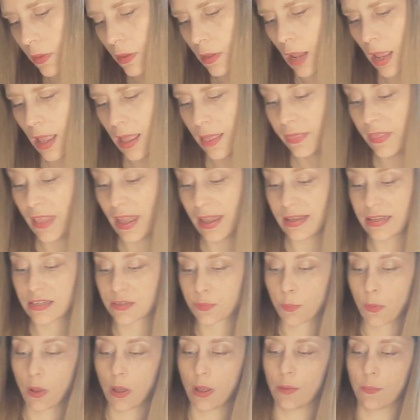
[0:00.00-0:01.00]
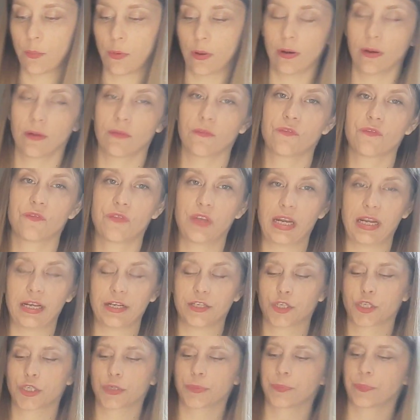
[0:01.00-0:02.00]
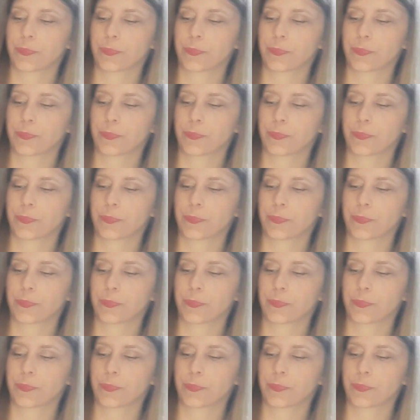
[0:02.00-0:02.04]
And that is my one finished.